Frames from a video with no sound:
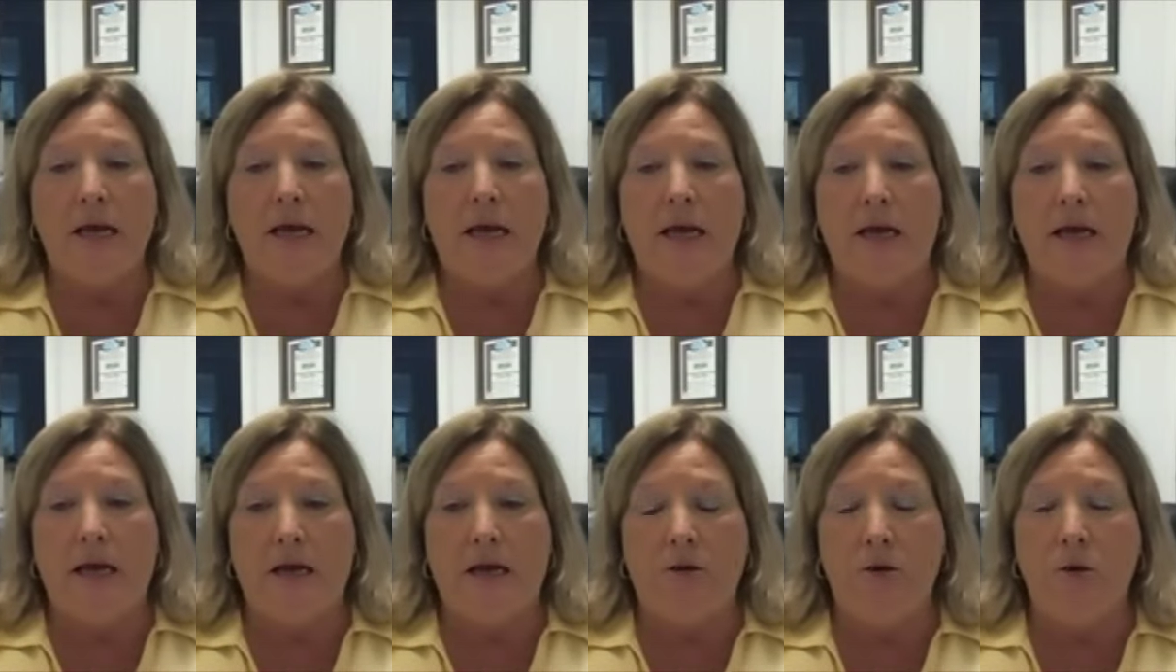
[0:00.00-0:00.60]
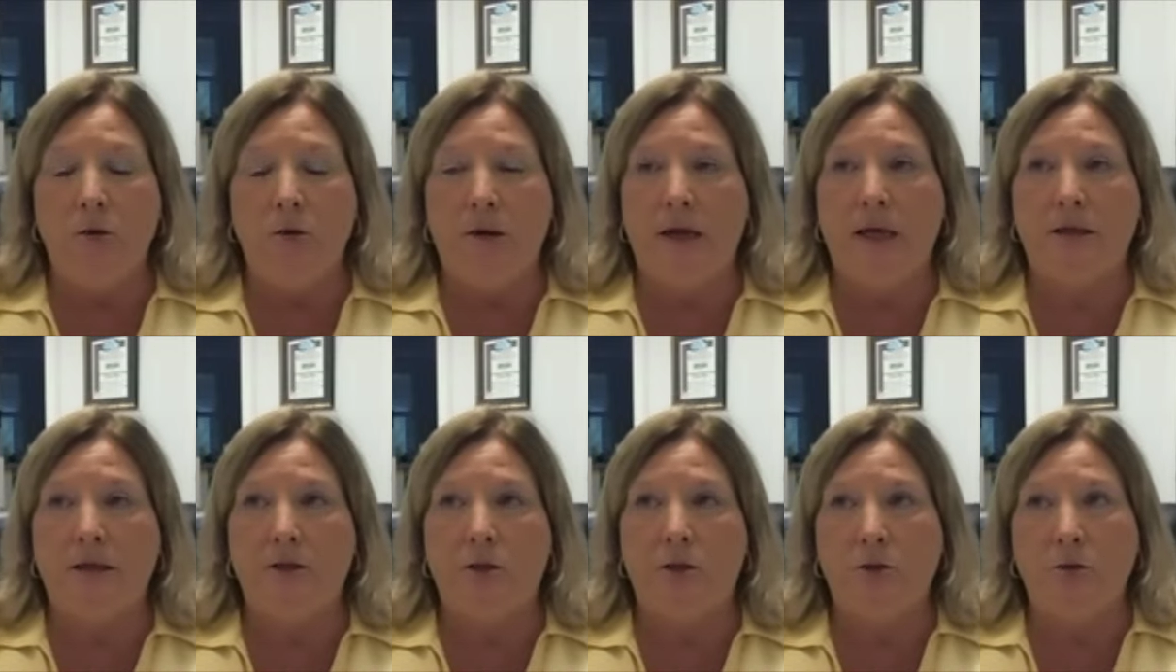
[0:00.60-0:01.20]
and you
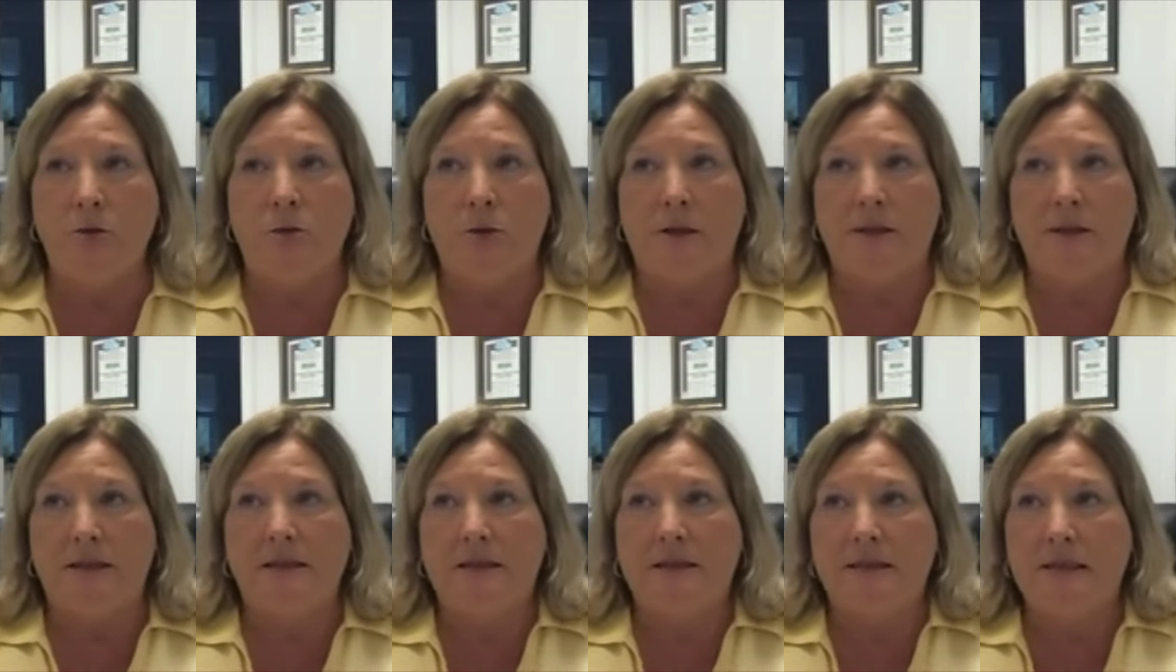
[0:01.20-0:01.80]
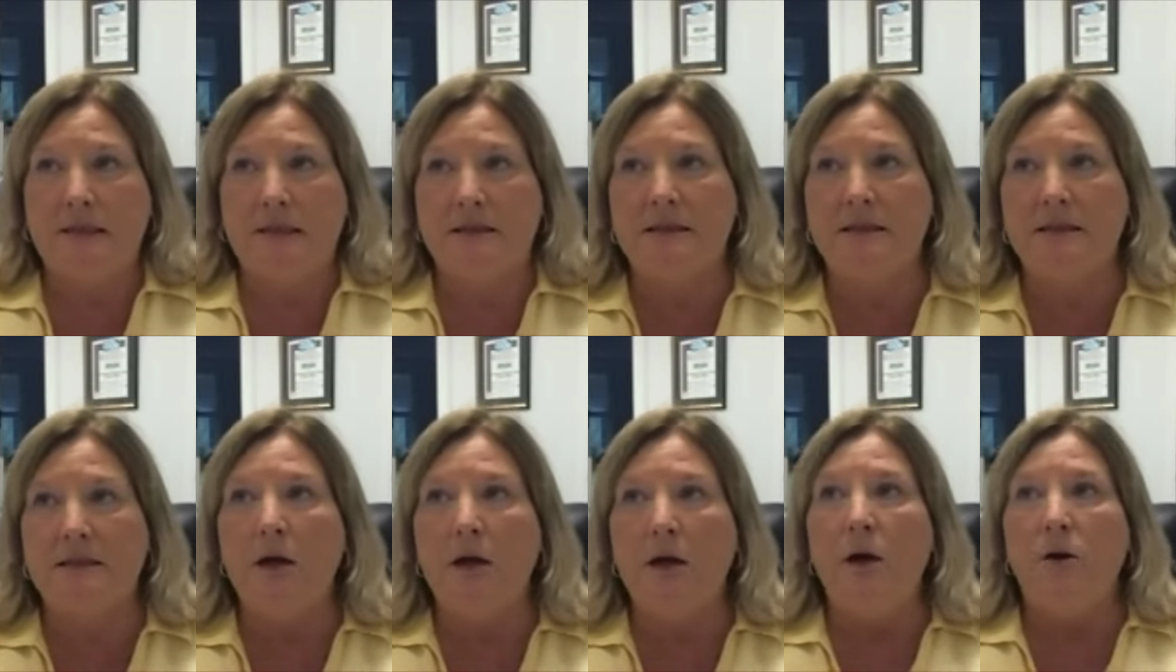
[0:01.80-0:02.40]
need to
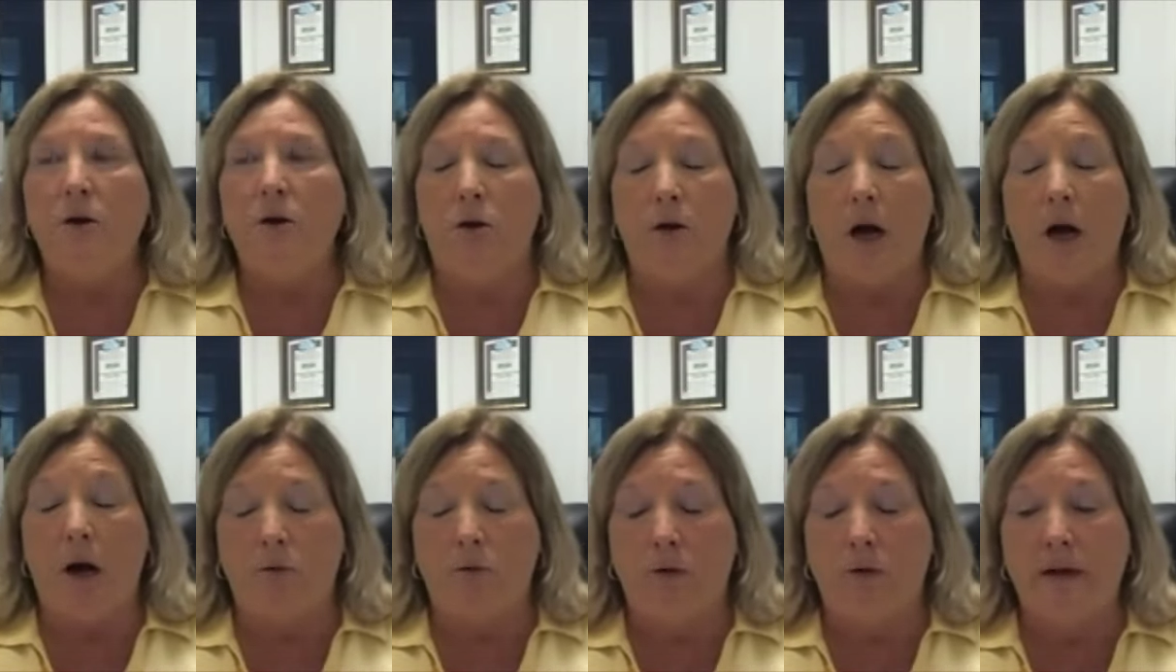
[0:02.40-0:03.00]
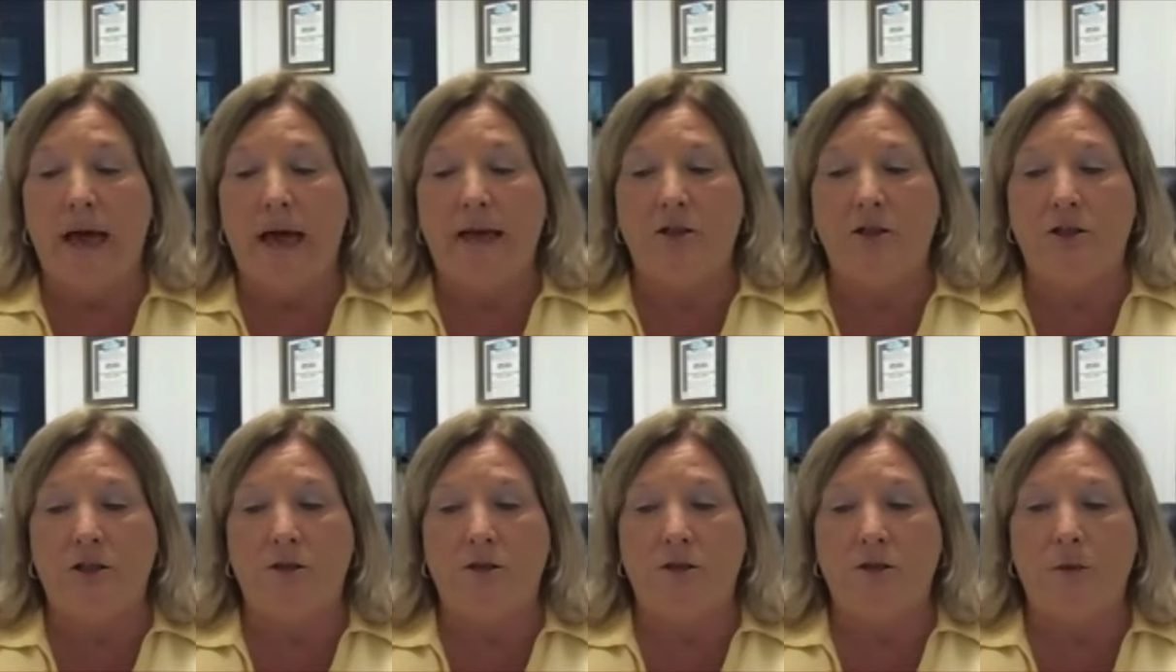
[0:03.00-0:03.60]
assist your
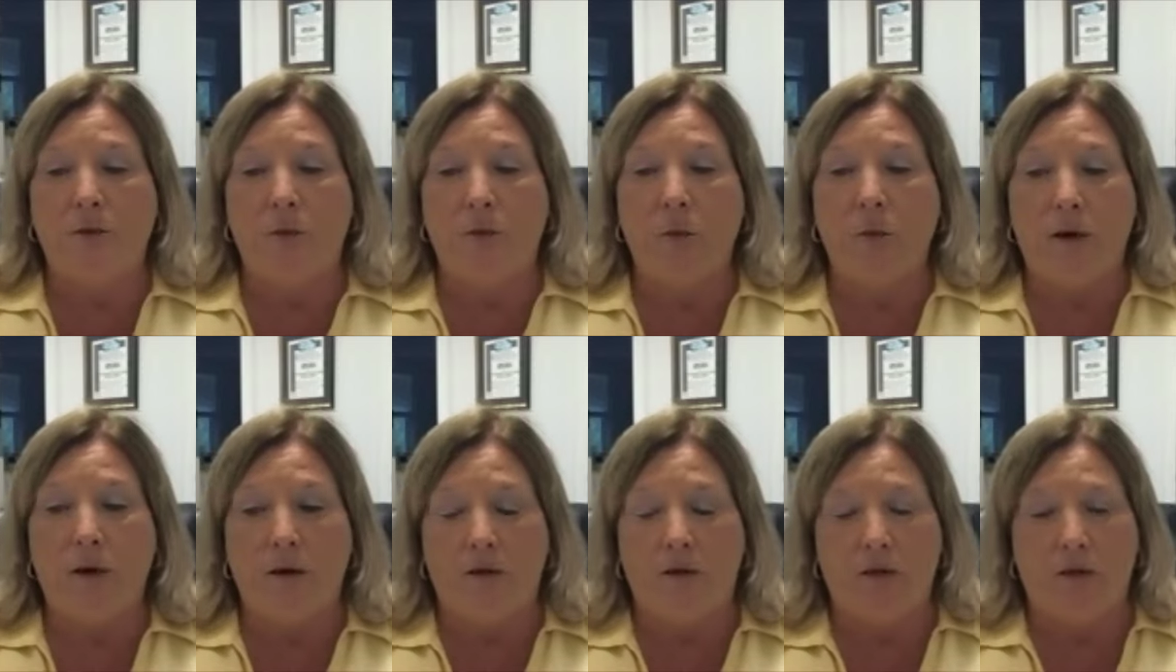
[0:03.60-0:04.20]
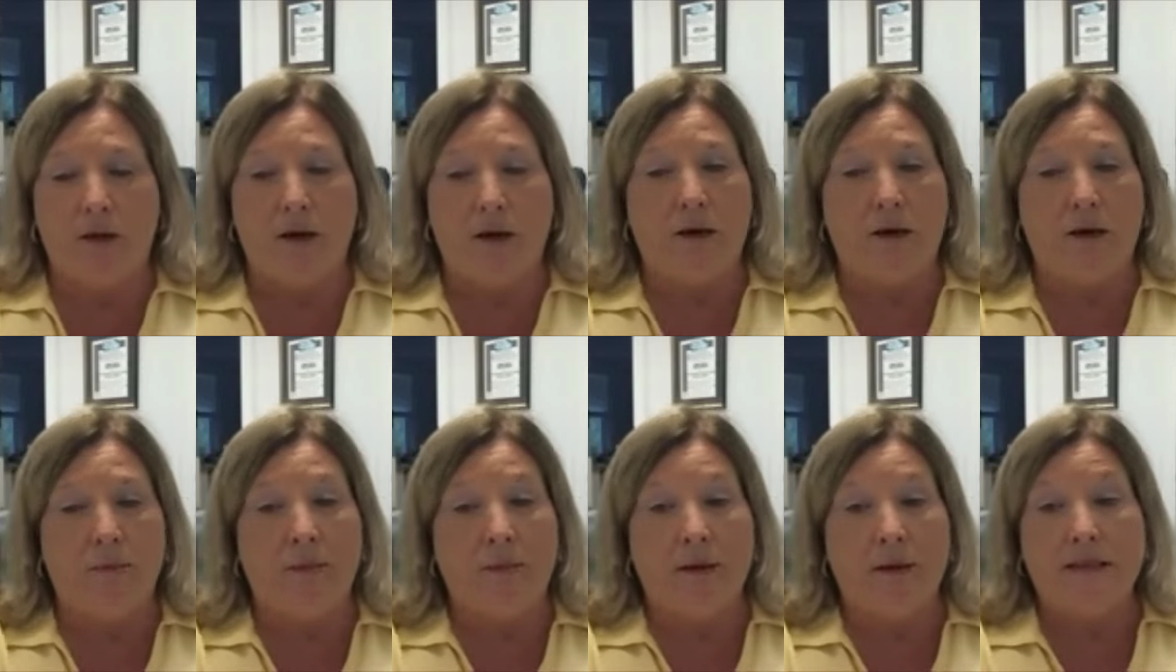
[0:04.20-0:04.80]
congregation with
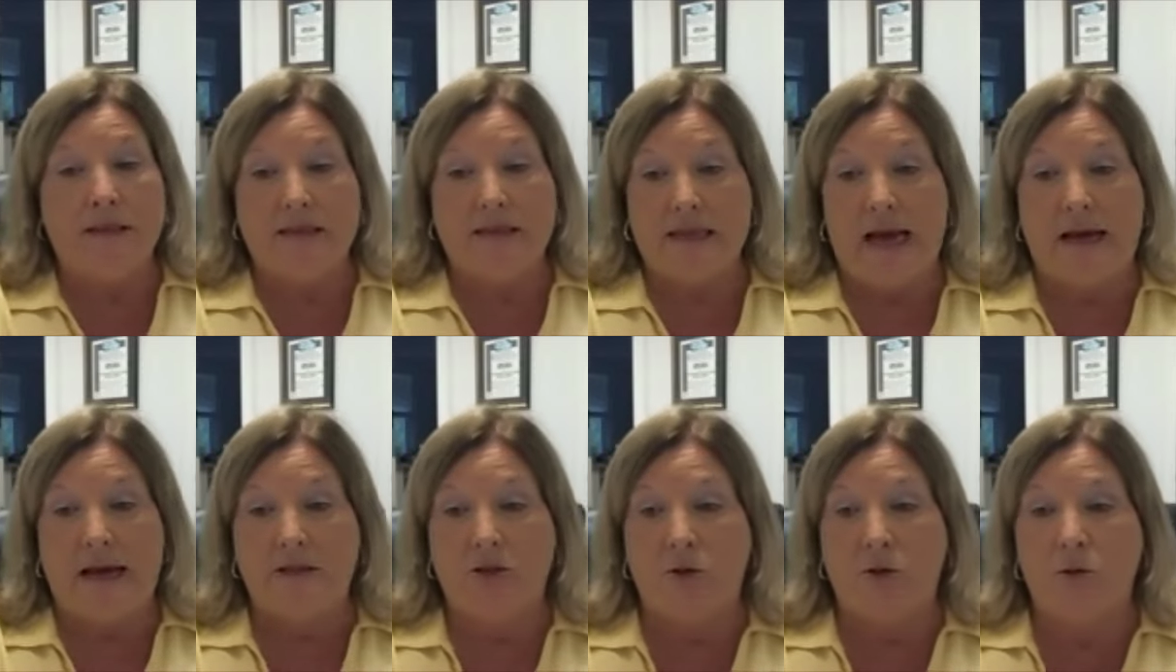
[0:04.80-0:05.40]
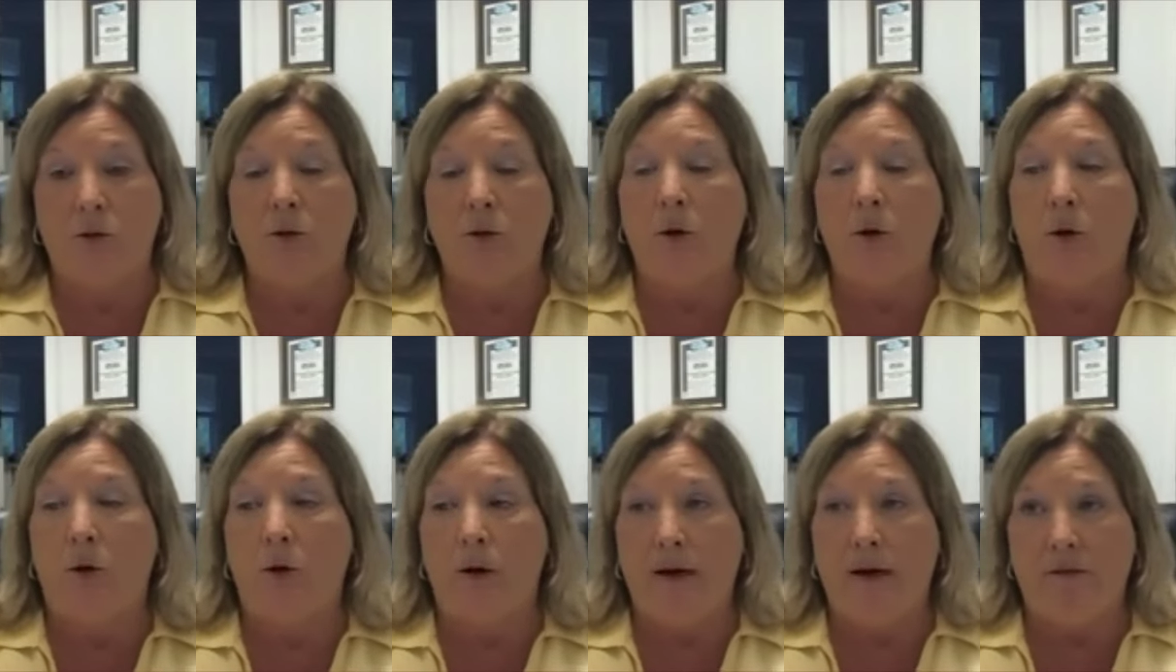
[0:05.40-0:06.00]
a disaster
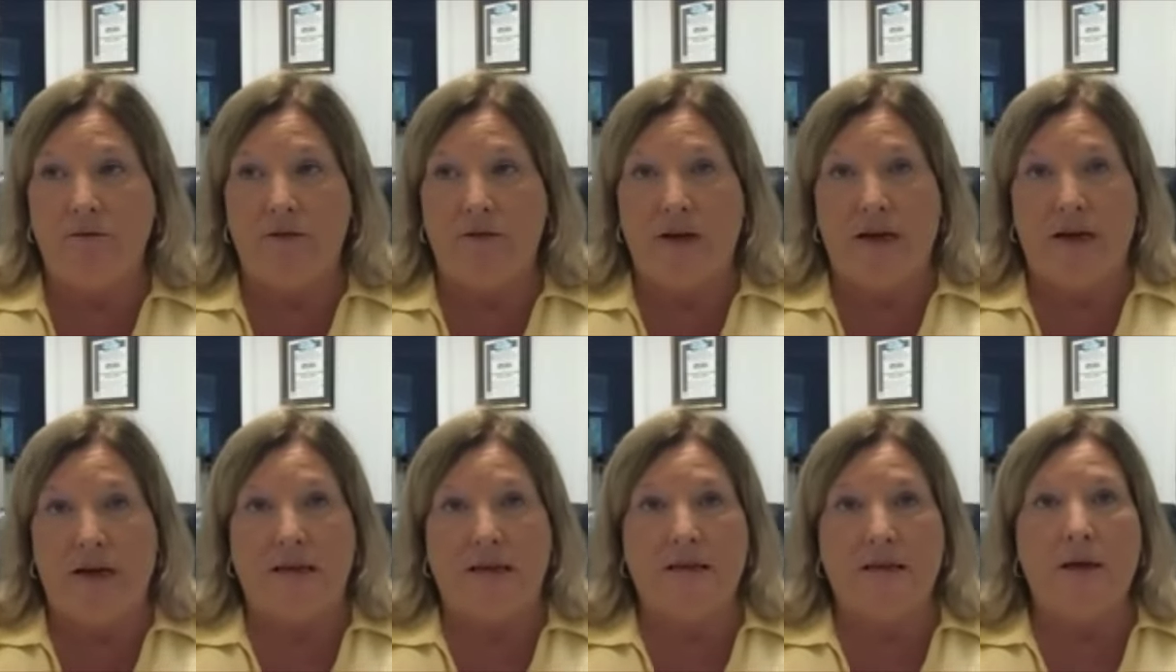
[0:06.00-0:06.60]
or an event.